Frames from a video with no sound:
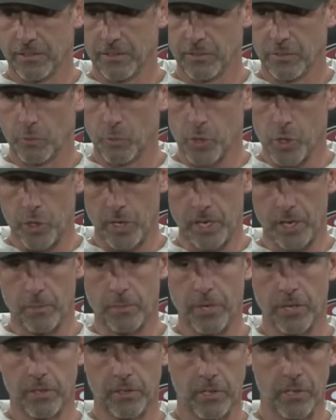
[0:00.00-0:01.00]
when you get a
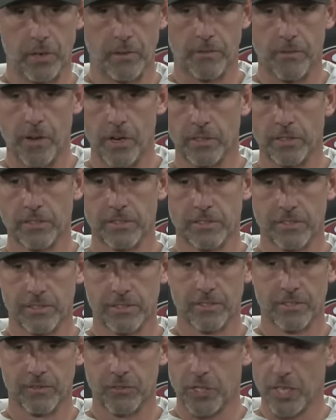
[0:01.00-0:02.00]
penalty, you're at fault.
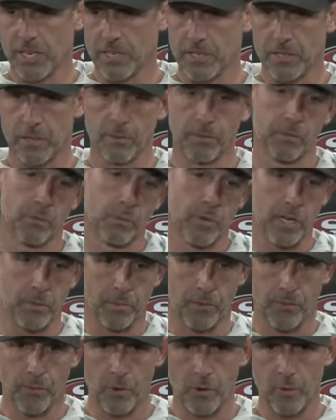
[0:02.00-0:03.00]
If Chase the week
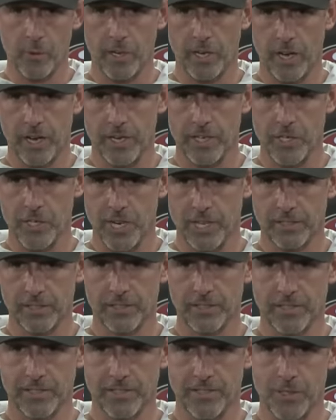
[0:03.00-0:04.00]
before would have got
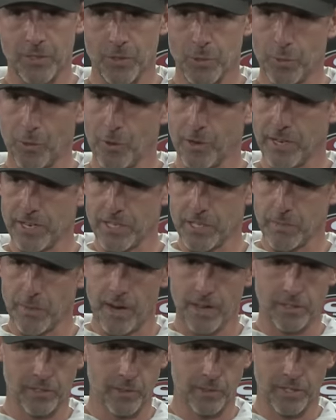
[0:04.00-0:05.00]
ejected because he was pointing,
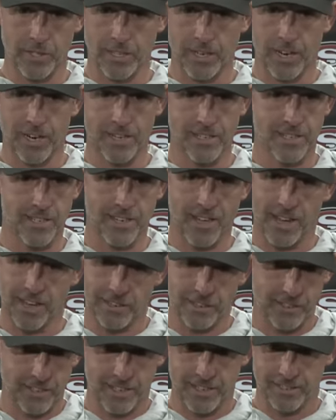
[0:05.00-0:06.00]
smiling with a guy in
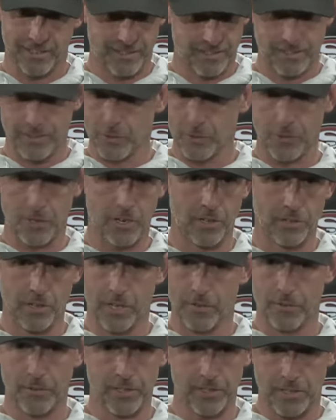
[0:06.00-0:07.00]
Seattle that it was all
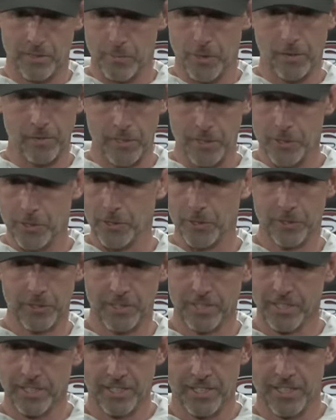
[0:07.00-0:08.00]
love with, he probably knew,
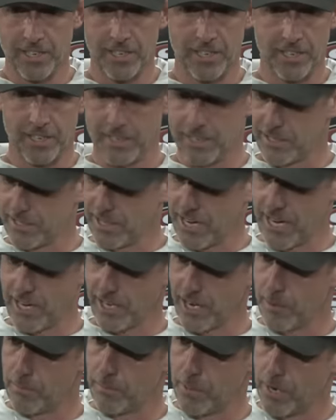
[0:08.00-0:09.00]
and his
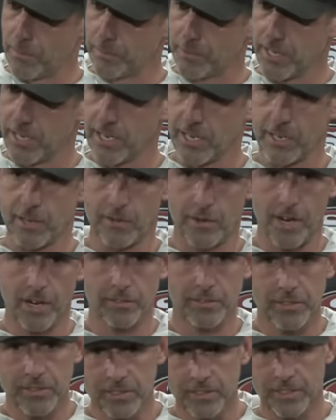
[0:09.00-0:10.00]
hand got bumped and he hit a
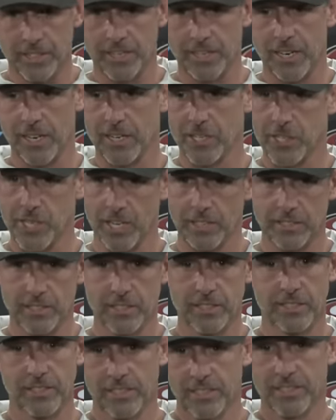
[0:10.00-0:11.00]
ref and got
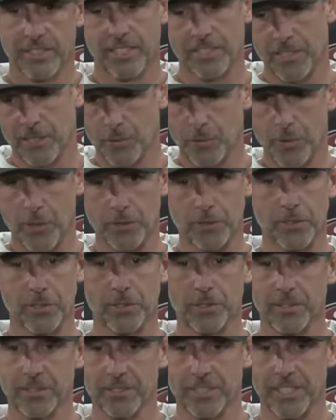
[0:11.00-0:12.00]
ejected, that's his fault
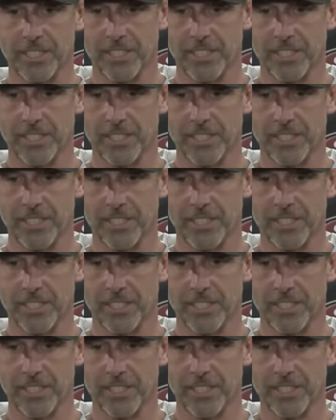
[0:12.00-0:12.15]
too. Like